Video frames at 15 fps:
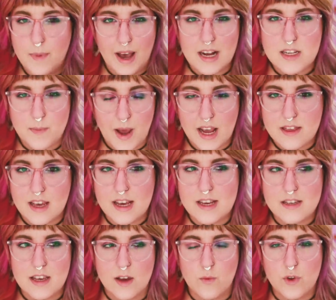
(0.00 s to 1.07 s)
The back to MAC thing
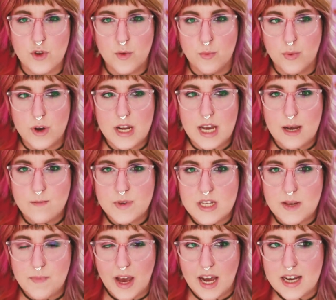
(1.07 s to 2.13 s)
is like when you bring
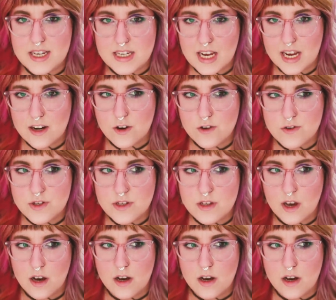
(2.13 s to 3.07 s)
empty MAC containers,